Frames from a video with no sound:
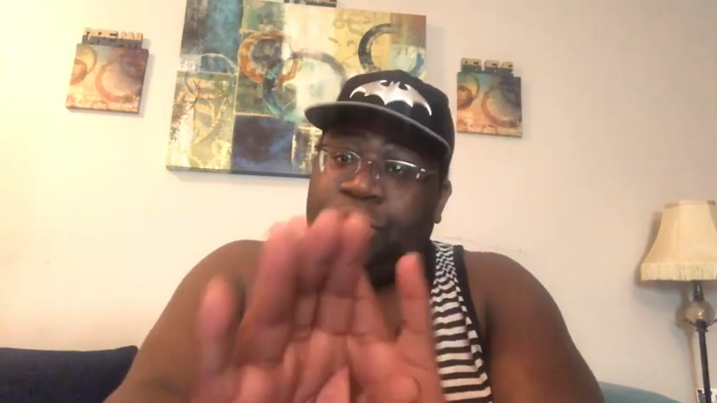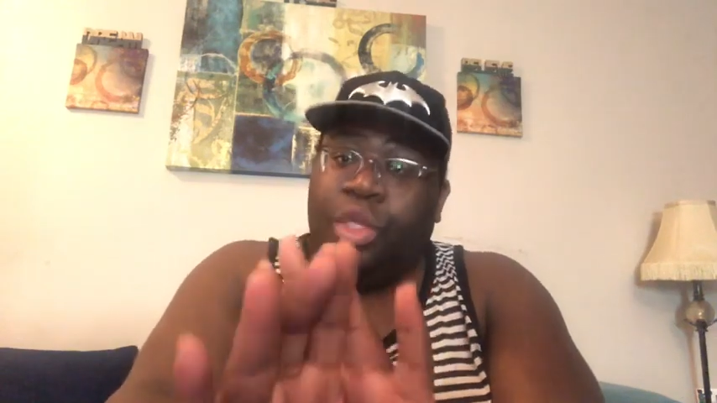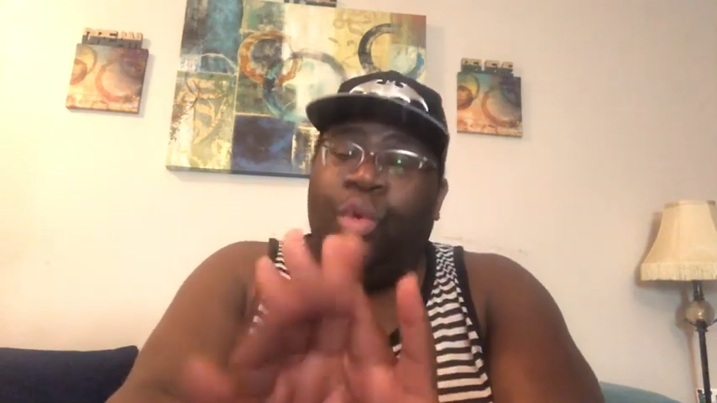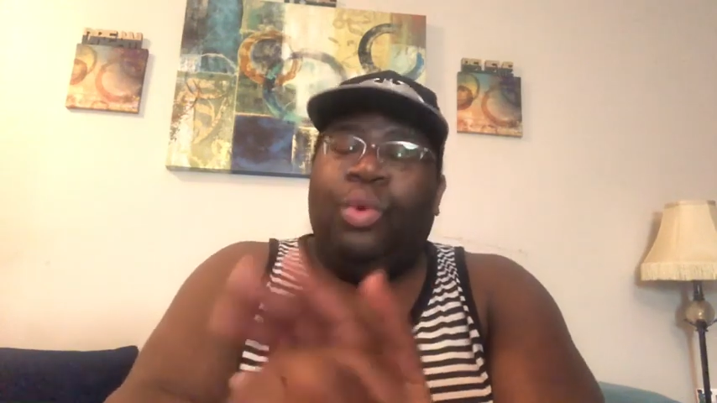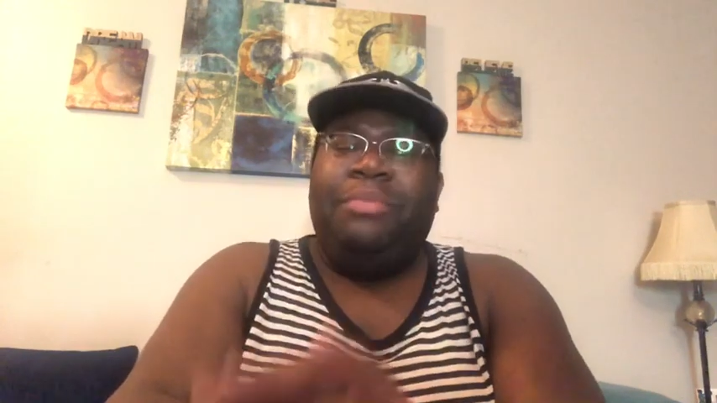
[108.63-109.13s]

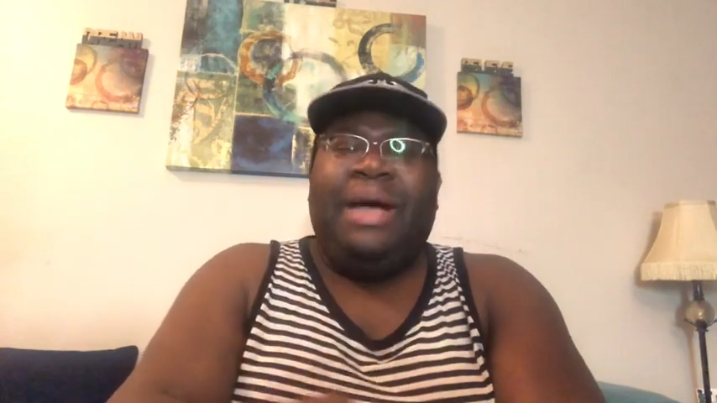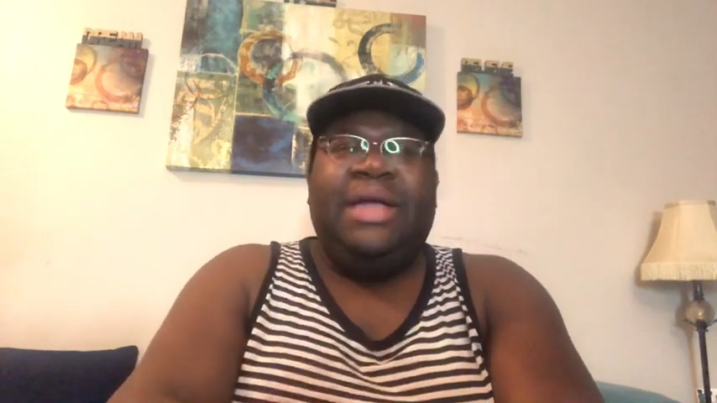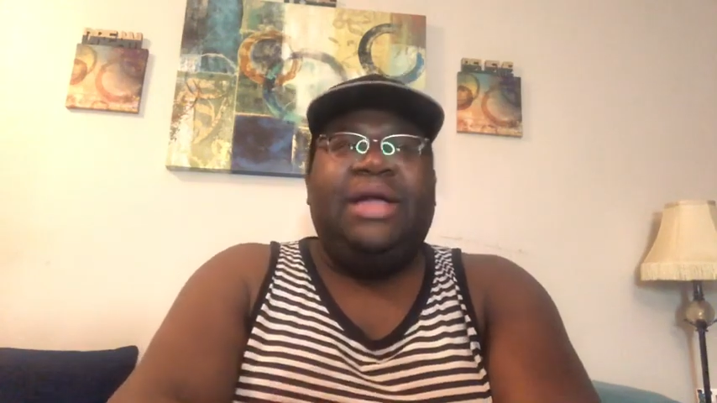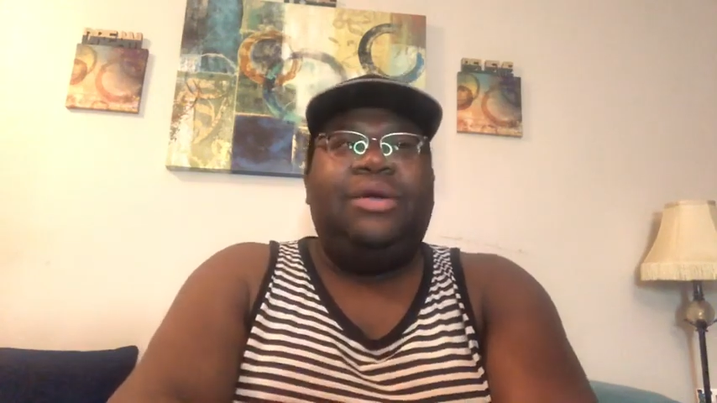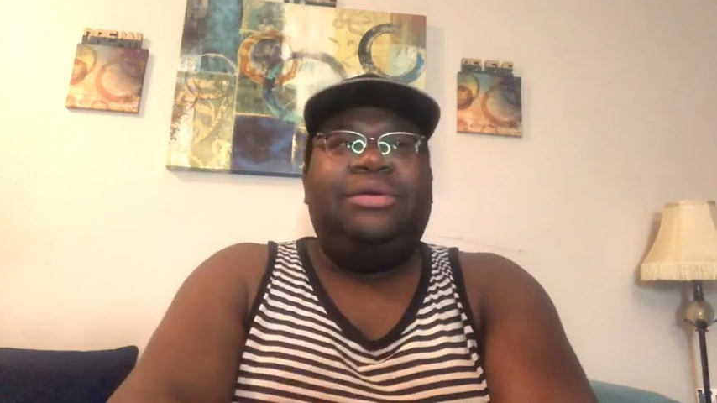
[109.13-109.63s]
what my
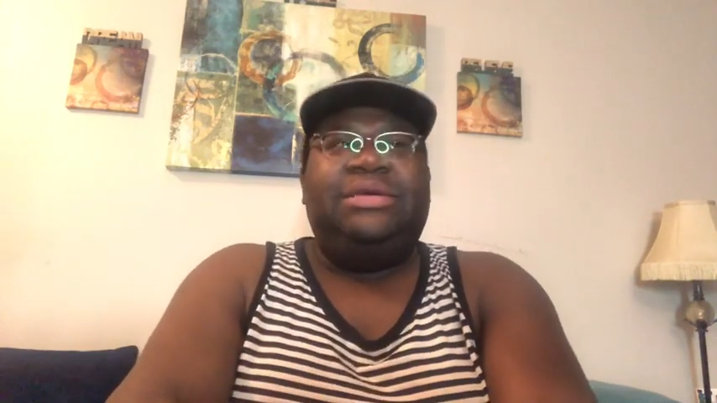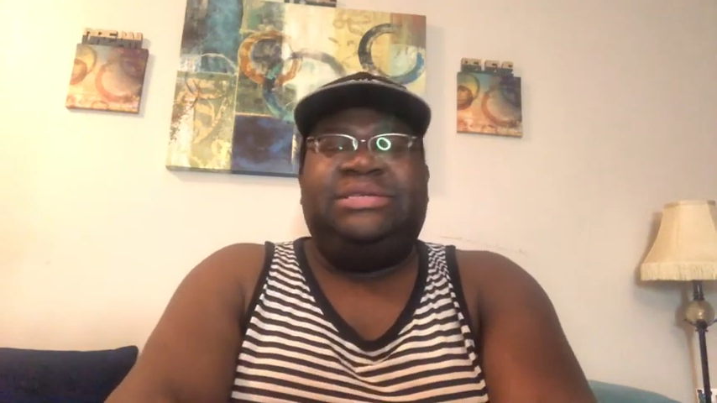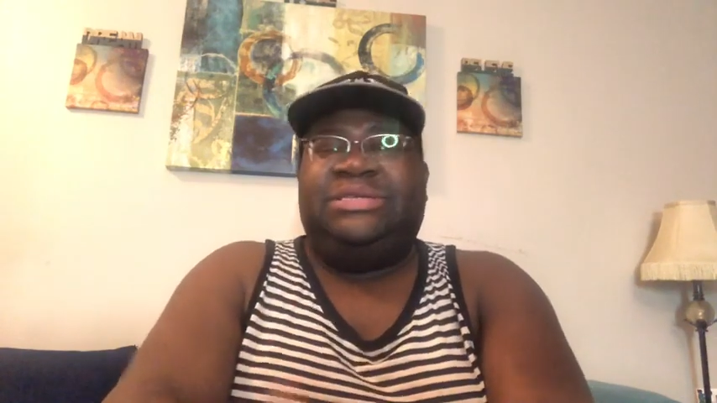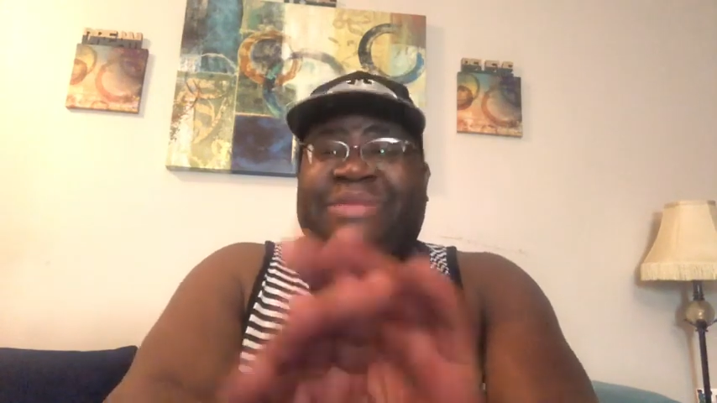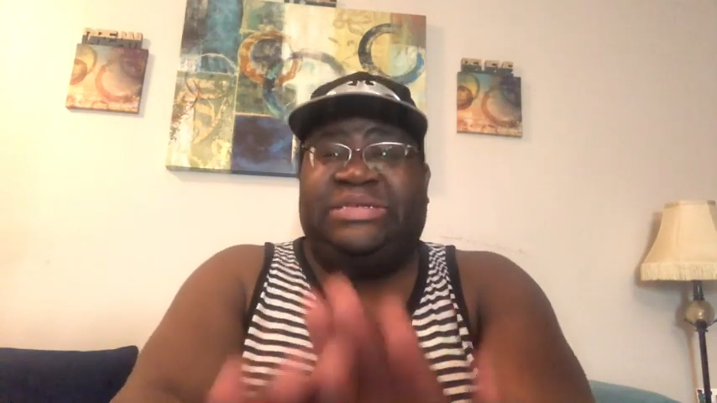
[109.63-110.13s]
goal is,
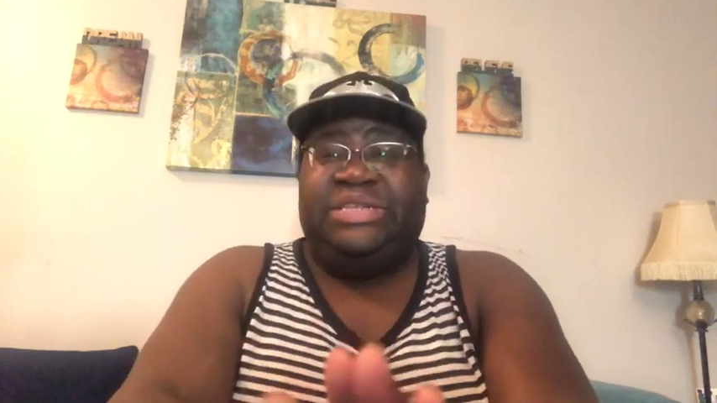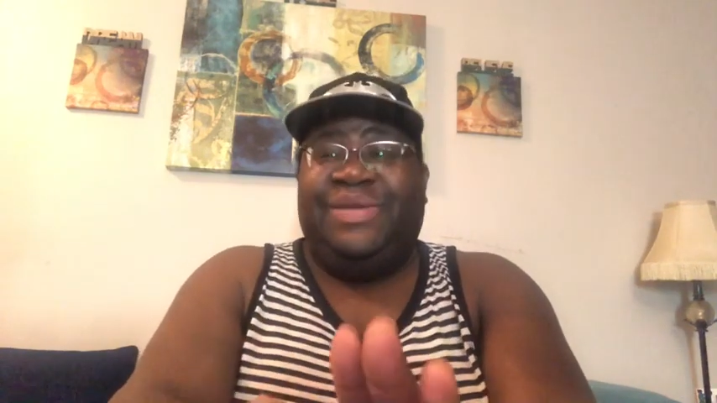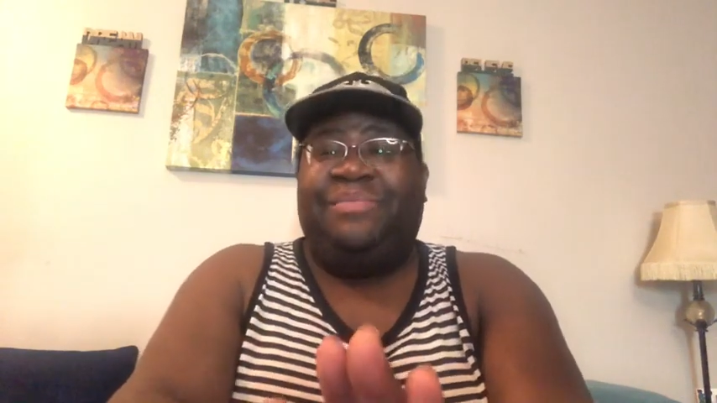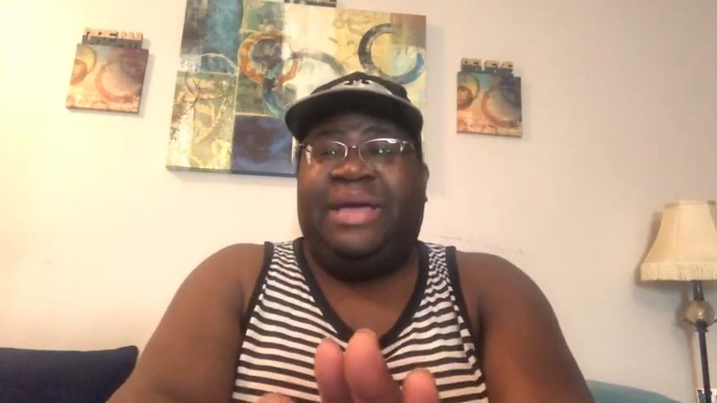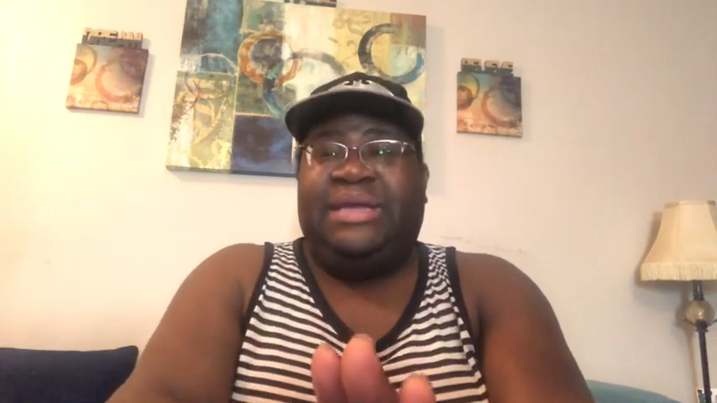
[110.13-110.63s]
especially with my